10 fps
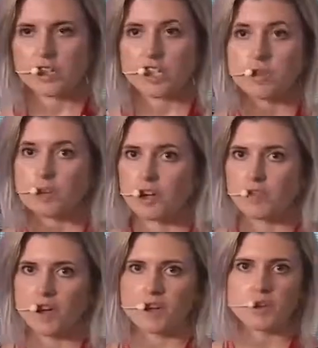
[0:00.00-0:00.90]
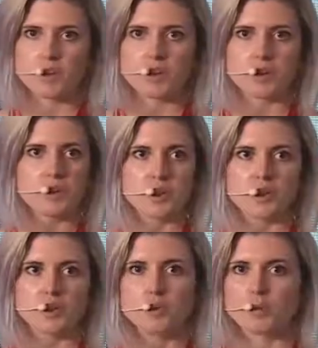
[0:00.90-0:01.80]
experiment with
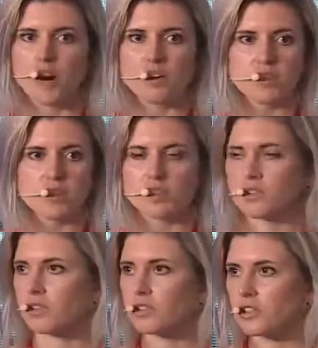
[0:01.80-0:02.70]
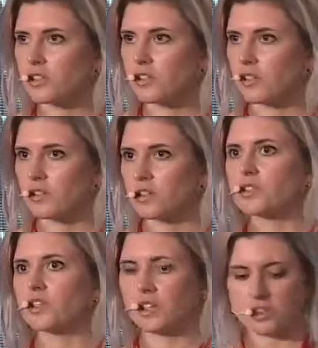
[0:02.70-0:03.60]
including new privacy solutions and new
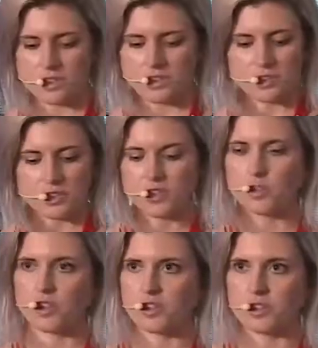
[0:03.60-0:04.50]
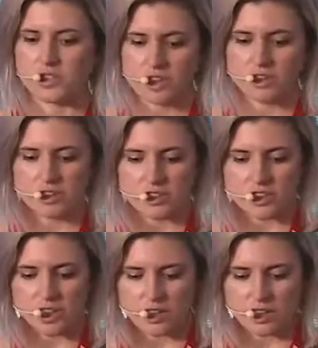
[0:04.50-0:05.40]
security solutions within your
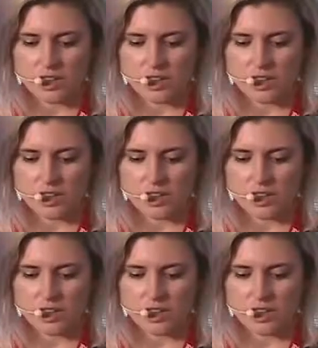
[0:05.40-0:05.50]
technology,